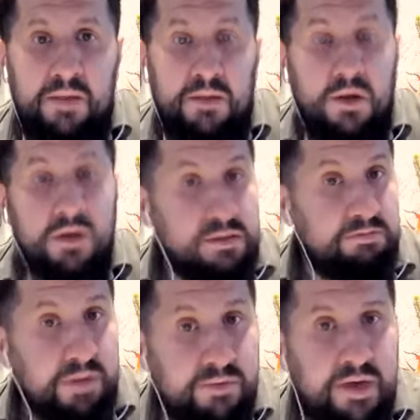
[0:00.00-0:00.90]
does
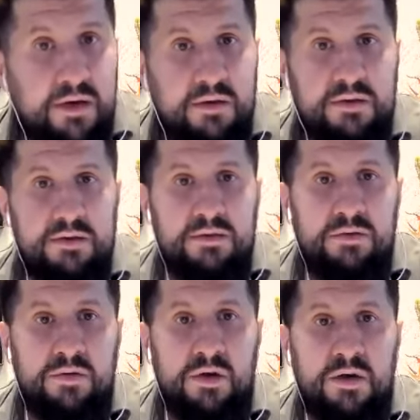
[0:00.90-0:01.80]
miracles,
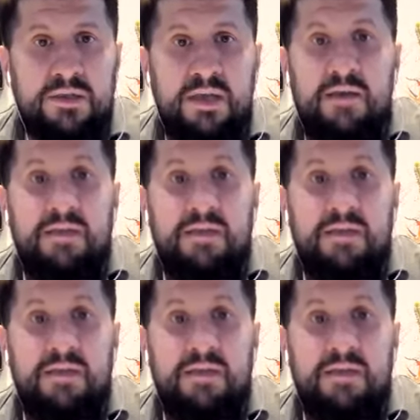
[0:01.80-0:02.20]
who does